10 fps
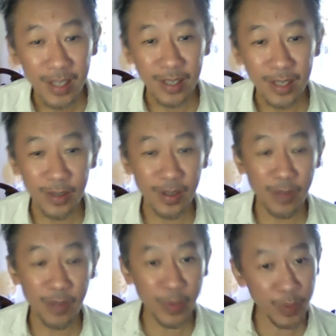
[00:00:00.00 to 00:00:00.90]
You know,
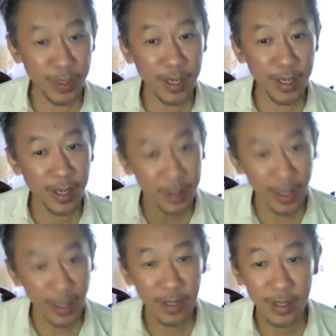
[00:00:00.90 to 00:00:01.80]
and people think that,
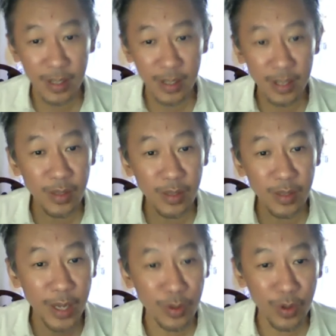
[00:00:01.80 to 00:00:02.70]
yes, this is the
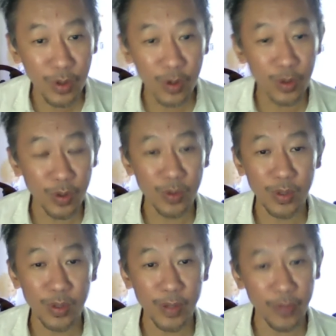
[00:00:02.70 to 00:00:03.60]
way to go to
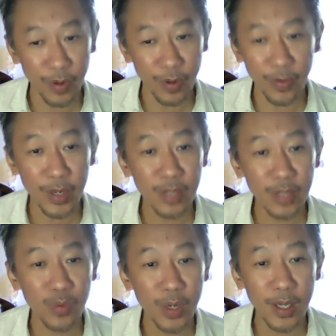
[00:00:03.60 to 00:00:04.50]
for this
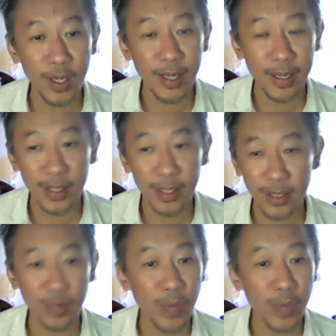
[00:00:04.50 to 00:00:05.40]
world, and this is
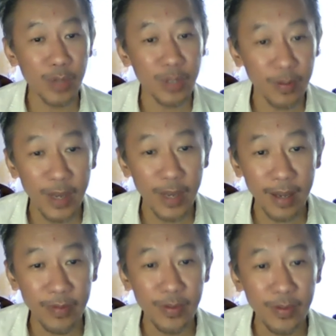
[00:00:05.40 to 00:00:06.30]
the way to survive.